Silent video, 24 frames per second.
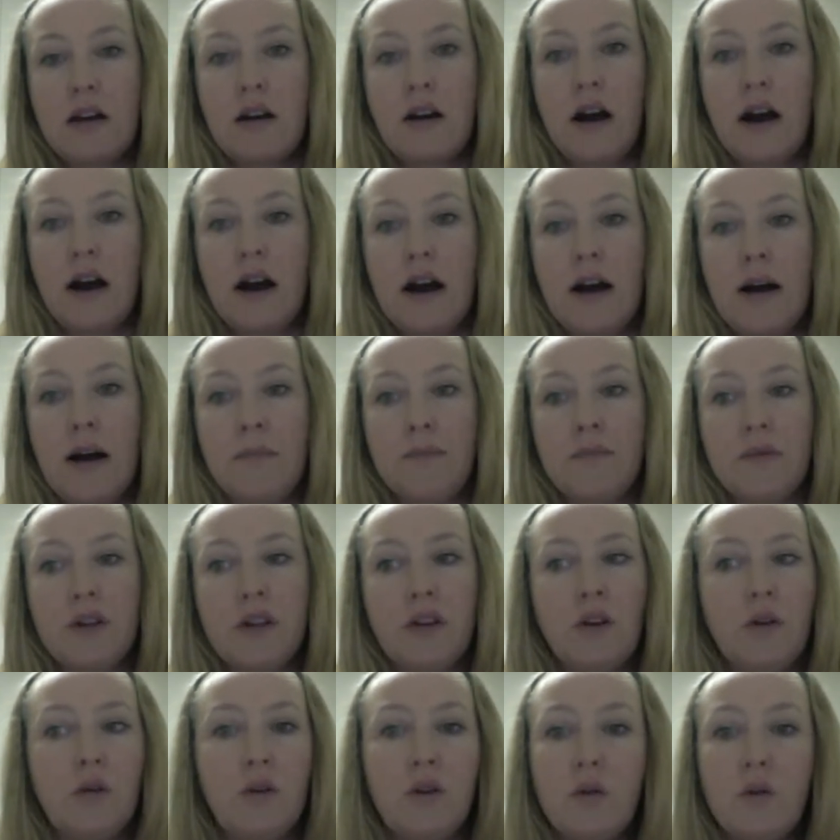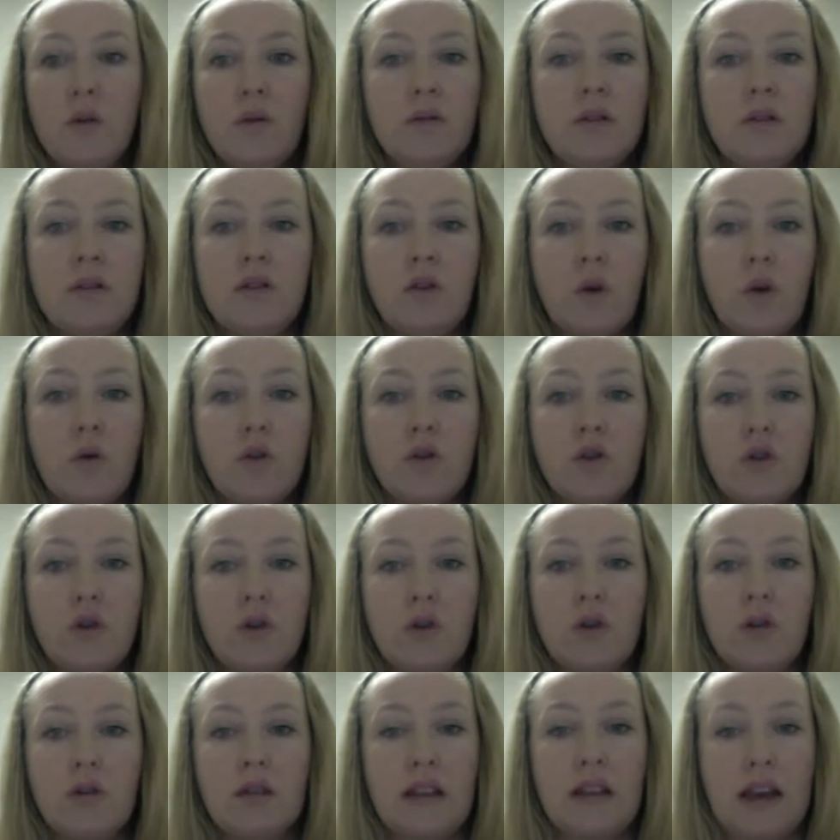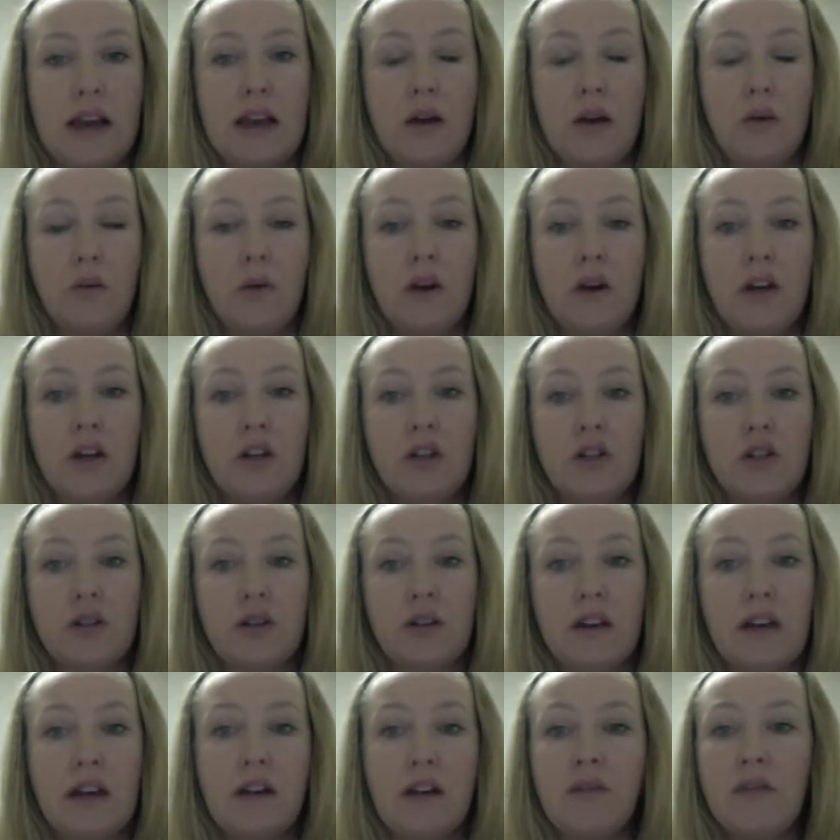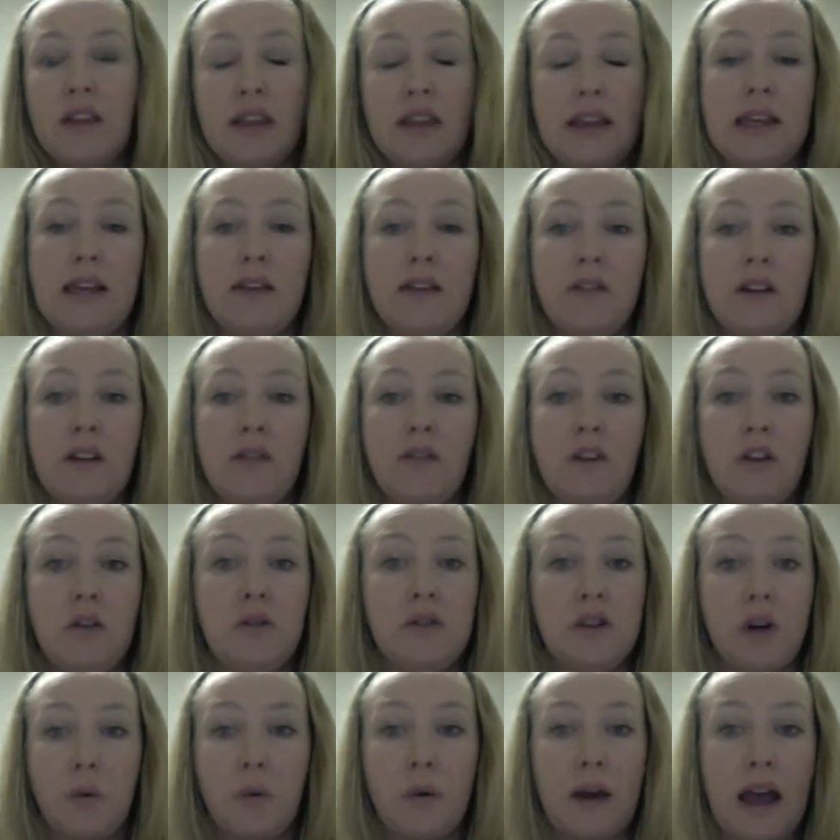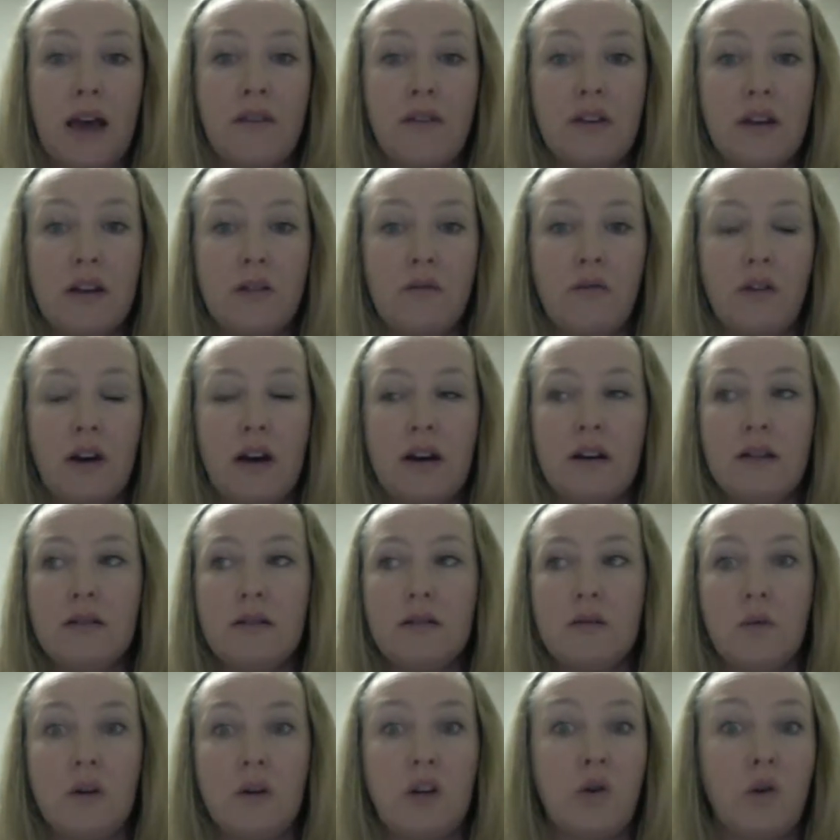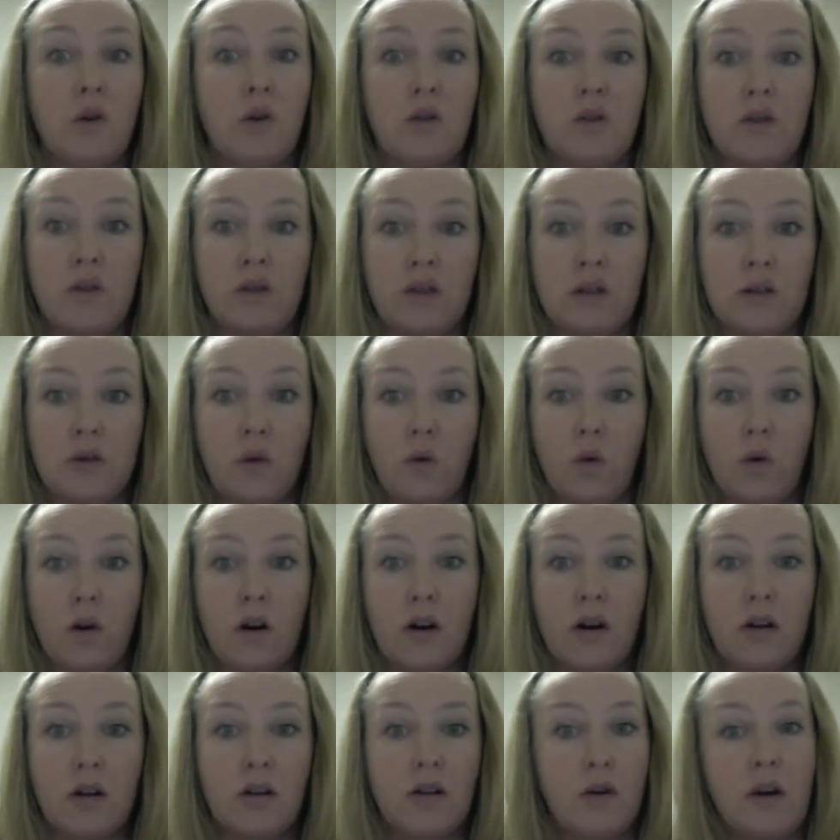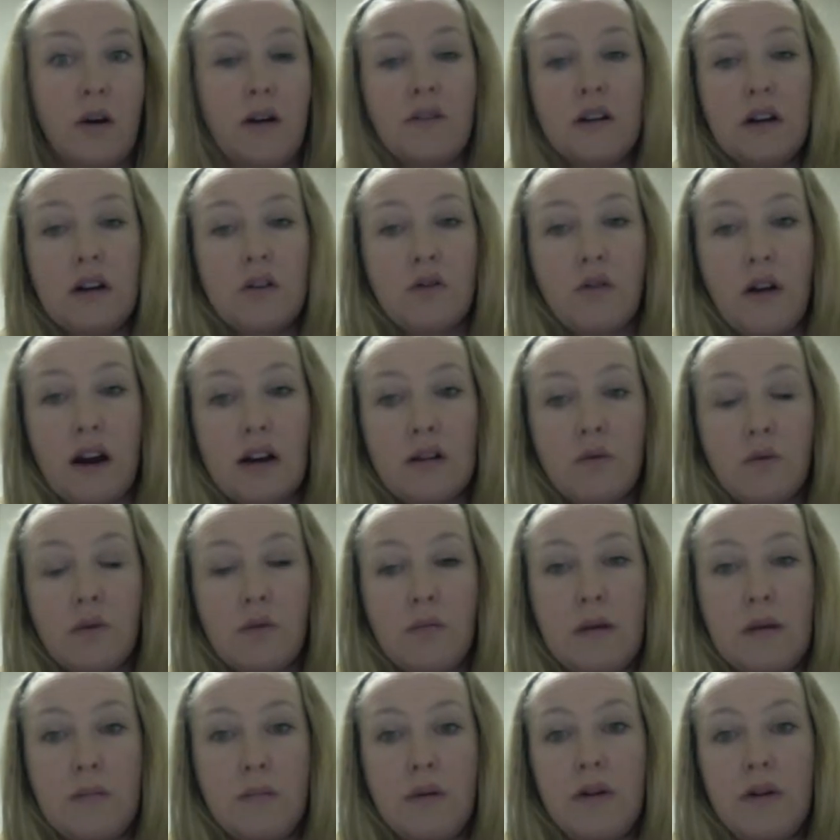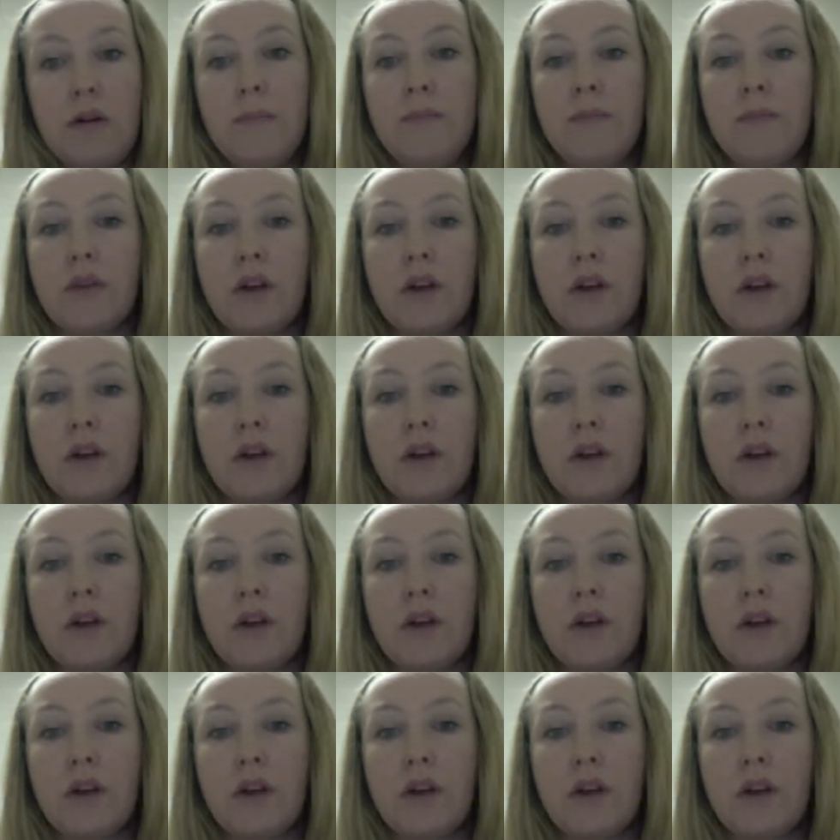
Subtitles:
You use social language in everything. Even if you don't have any friends, when you go to the store, you have to interact with people.